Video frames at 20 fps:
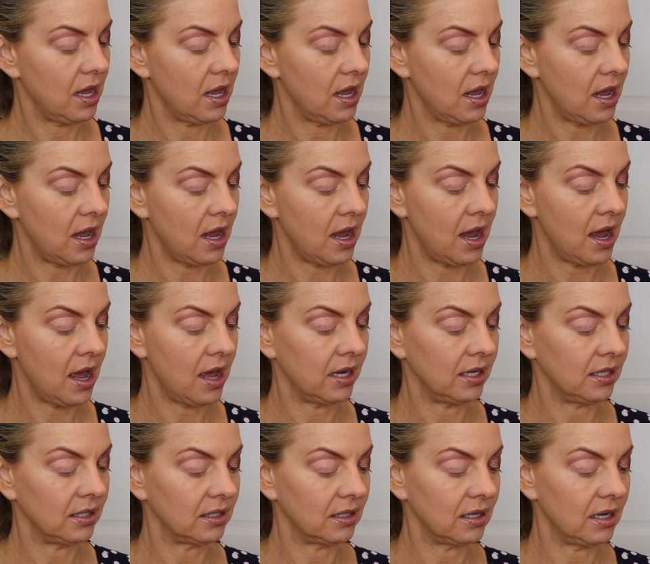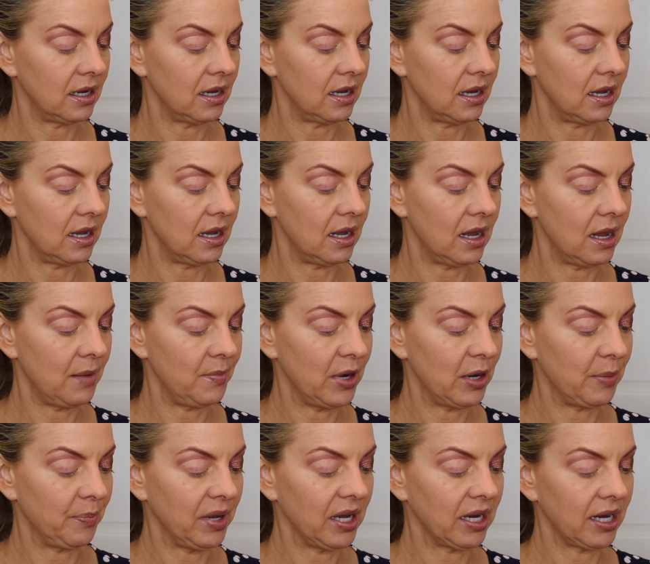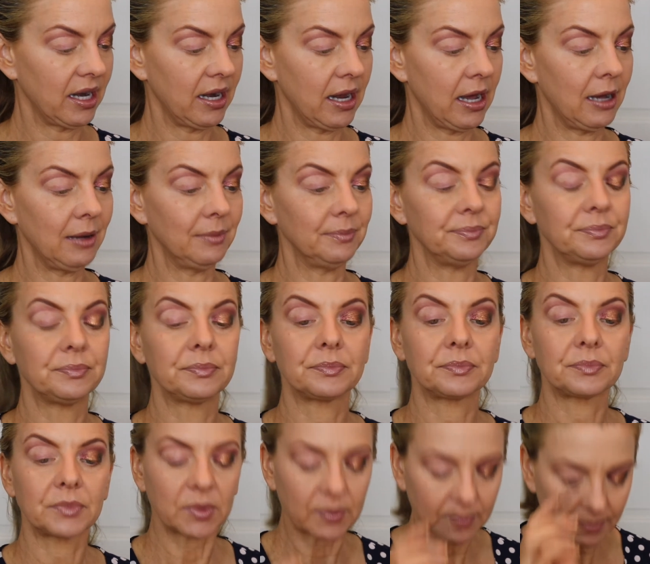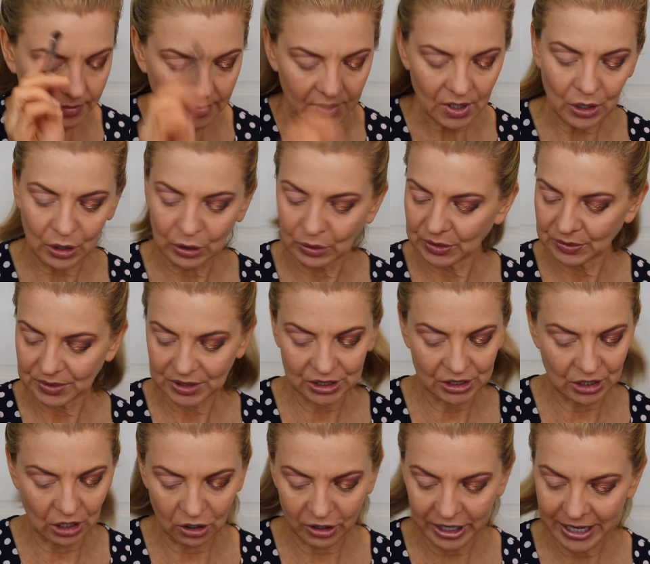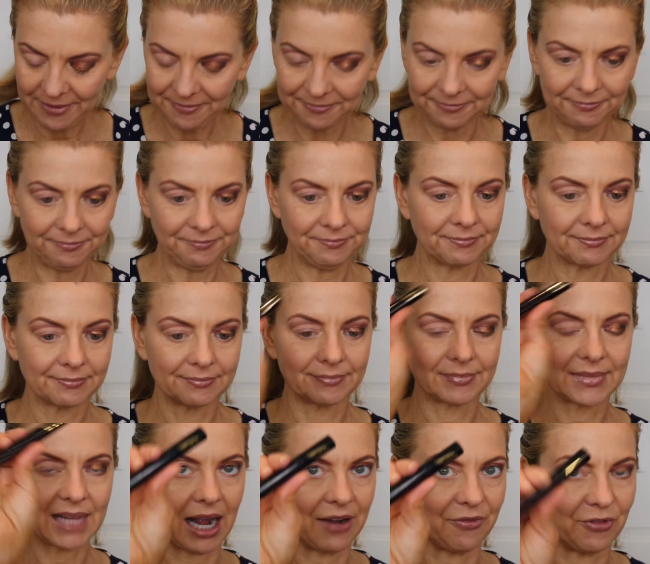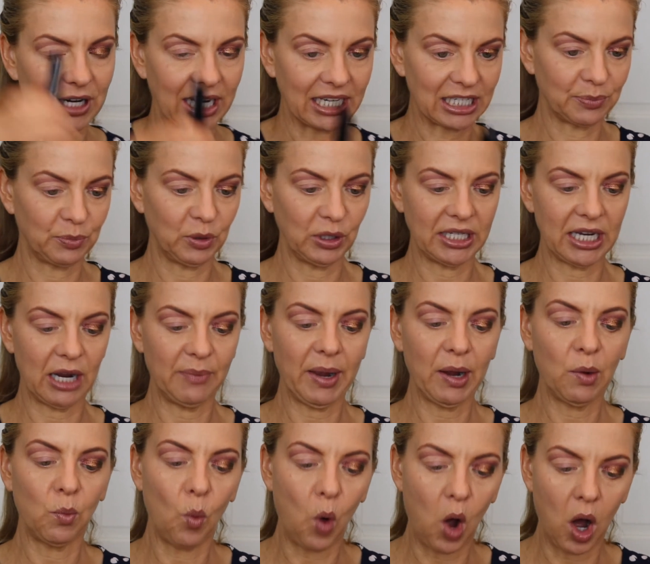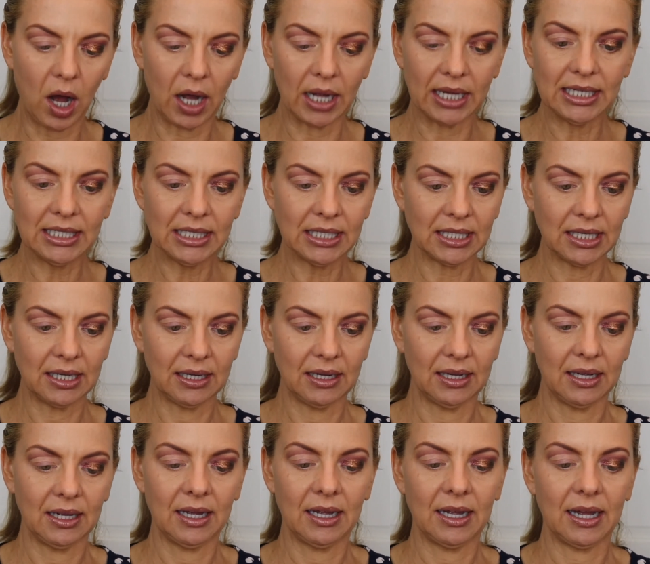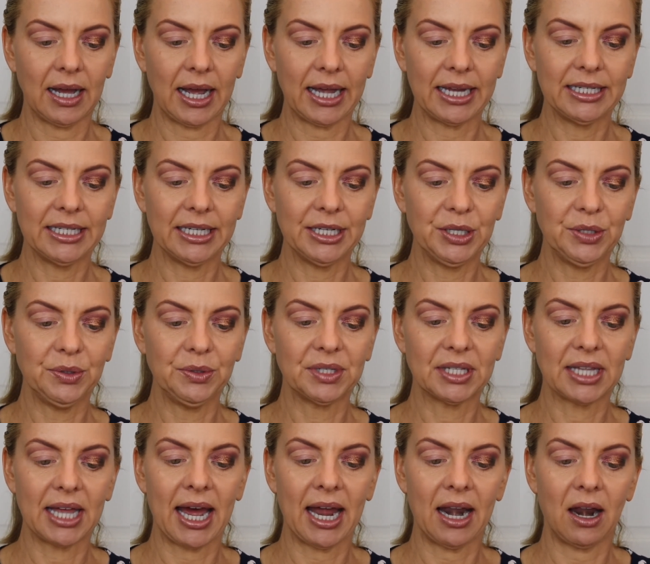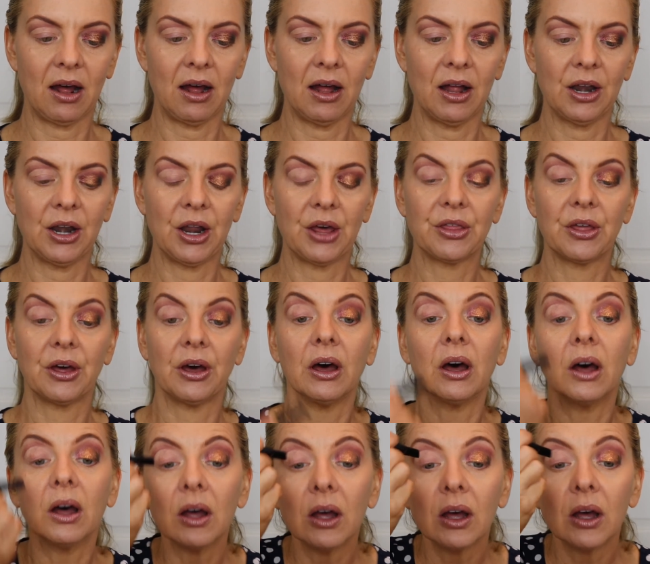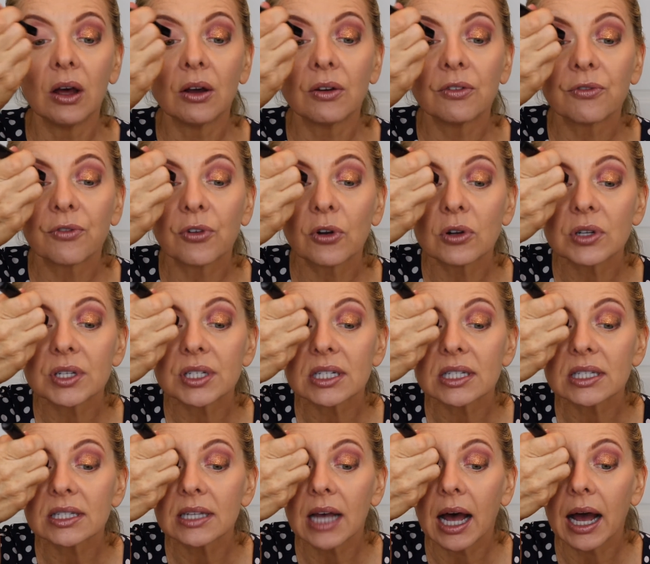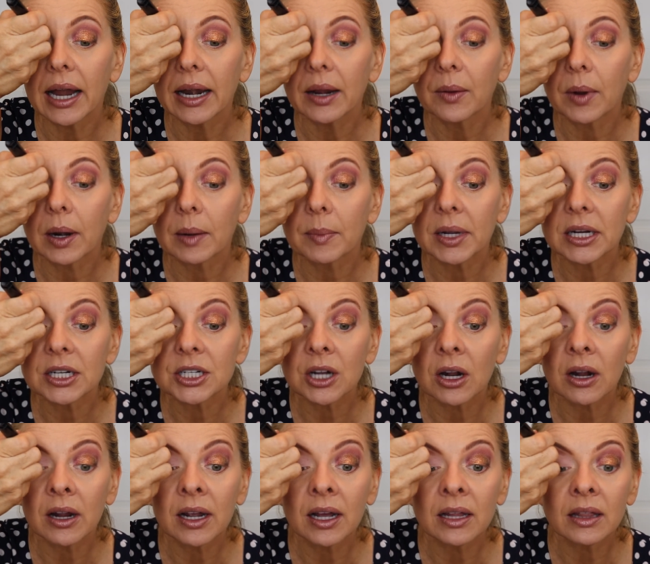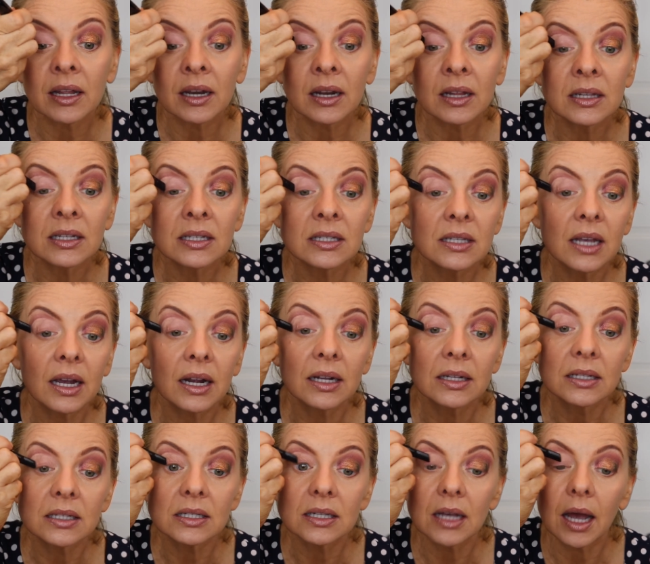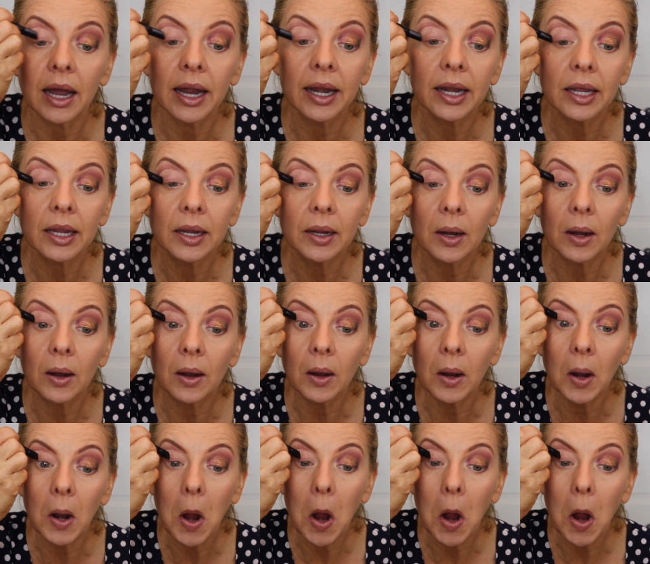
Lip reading: and I'm going to pick it up. Sorry, I forgot to put down my wand. I did use that on the first side. I want to make sure I get that on the second side here.